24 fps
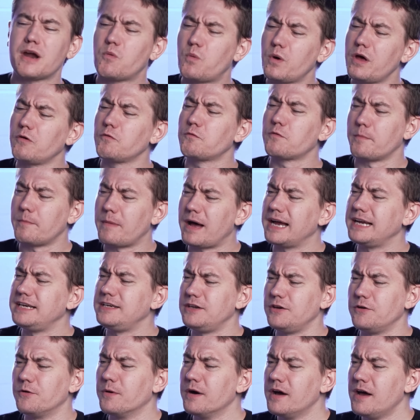I will remind
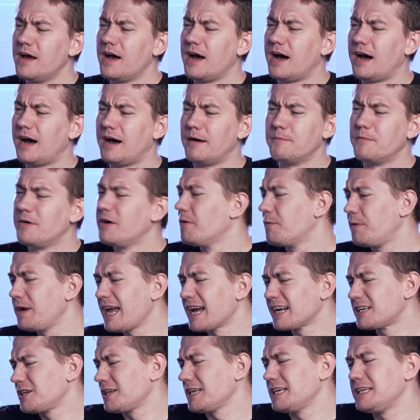you, um, we
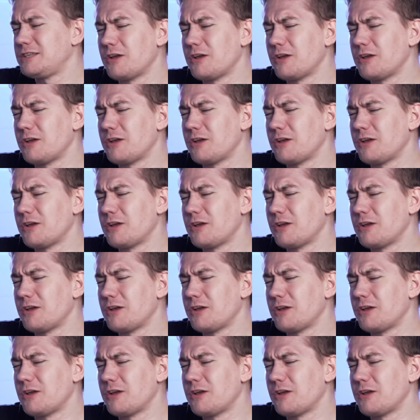actually